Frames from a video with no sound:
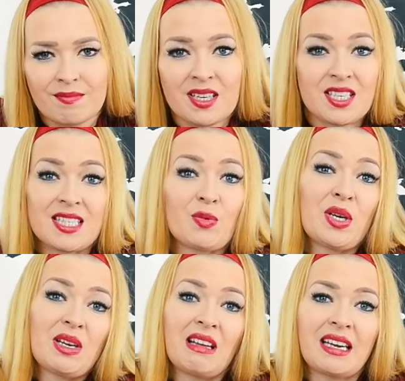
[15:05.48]
much as
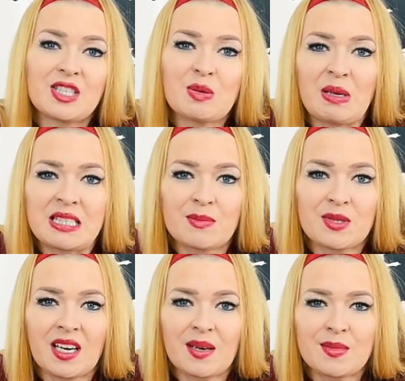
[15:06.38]
we'd like to be
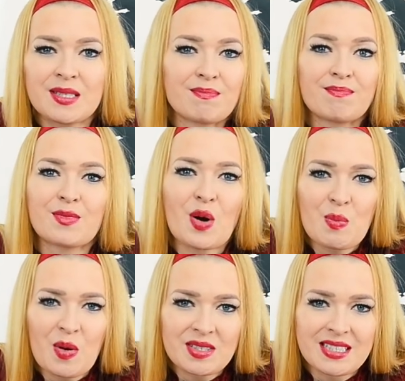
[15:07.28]
sometimes
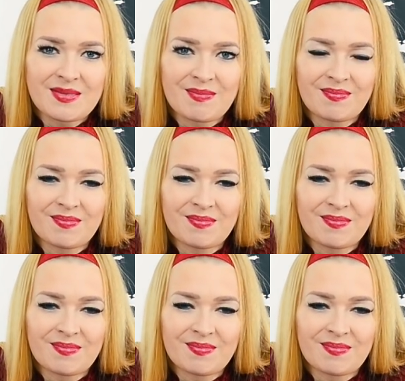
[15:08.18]
robots.